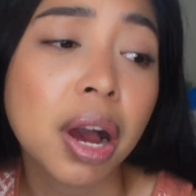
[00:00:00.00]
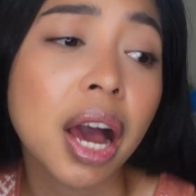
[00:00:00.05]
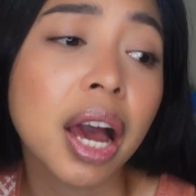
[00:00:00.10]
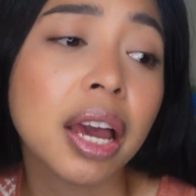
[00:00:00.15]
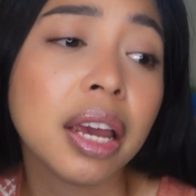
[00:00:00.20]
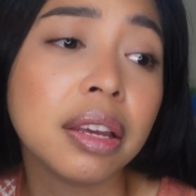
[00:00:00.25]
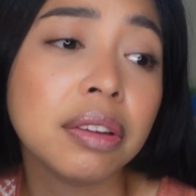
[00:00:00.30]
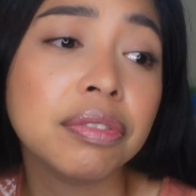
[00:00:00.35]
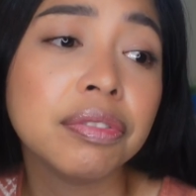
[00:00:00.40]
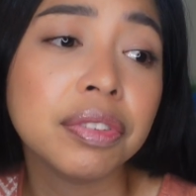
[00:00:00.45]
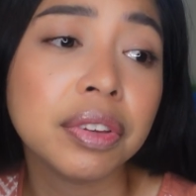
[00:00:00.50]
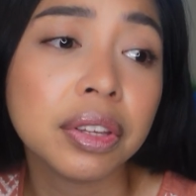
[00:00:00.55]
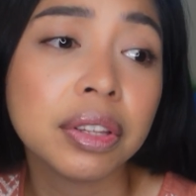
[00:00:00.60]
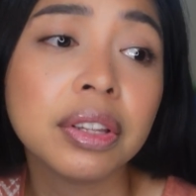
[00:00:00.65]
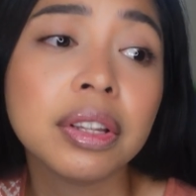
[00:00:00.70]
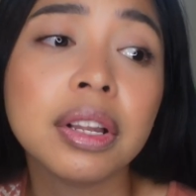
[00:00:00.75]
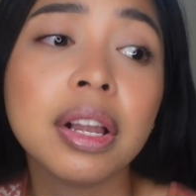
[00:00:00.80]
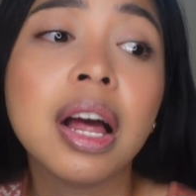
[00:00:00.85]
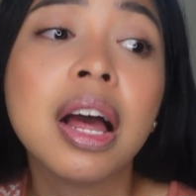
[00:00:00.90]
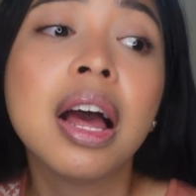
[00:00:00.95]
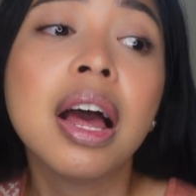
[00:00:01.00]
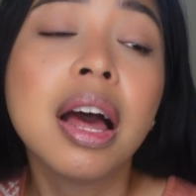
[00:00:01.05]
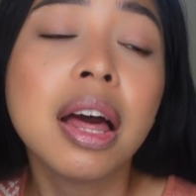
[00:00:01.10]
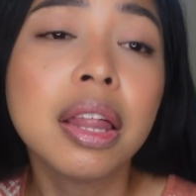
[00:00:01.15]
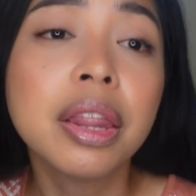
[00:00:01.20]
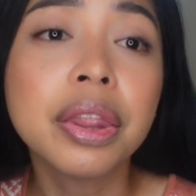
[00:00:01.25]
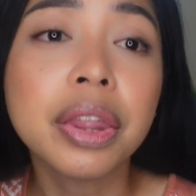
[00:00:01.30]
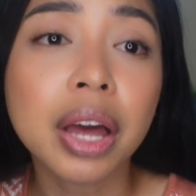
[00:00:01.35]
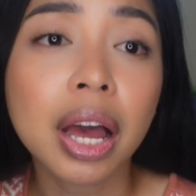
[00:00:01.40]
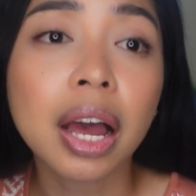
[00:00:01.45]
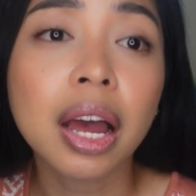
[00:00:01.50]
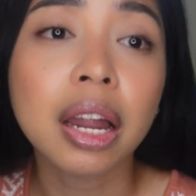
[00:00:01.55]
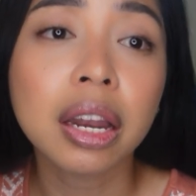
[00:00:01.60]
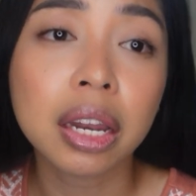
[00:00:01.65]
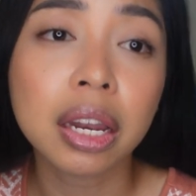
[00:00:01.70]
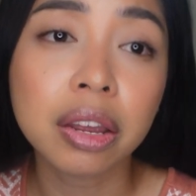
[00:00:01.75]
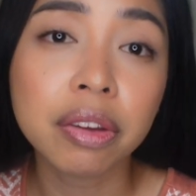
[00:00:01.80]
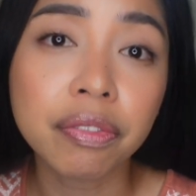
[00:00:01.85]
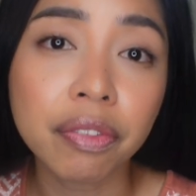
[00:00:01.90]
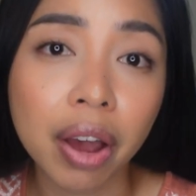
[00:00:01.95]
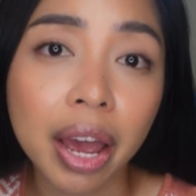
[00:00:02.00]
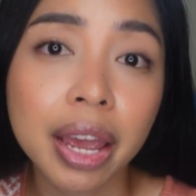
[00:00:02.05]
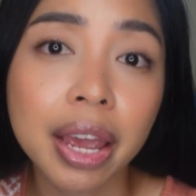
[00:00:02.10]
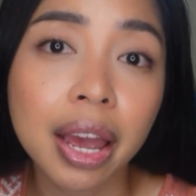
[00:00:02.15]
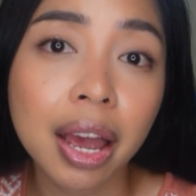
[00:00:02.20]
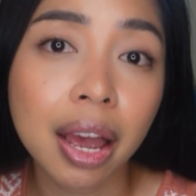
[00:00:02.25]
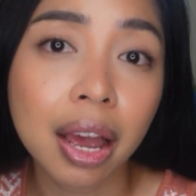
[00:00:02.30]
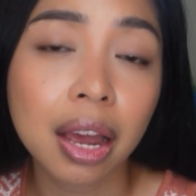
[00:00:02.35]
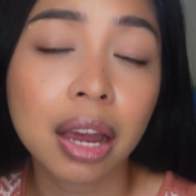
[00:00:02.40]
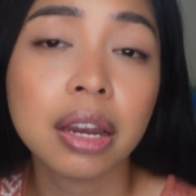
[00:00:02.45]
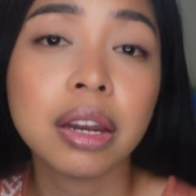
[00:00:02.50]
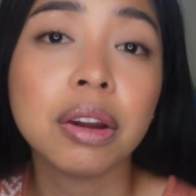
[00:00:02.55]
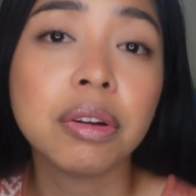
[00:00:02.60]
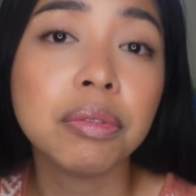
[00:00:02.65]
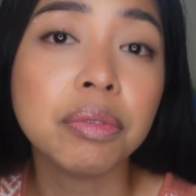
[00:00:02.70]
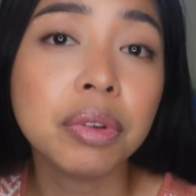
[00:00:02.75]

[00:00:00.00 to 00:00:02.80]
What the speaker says: I feel that if I had a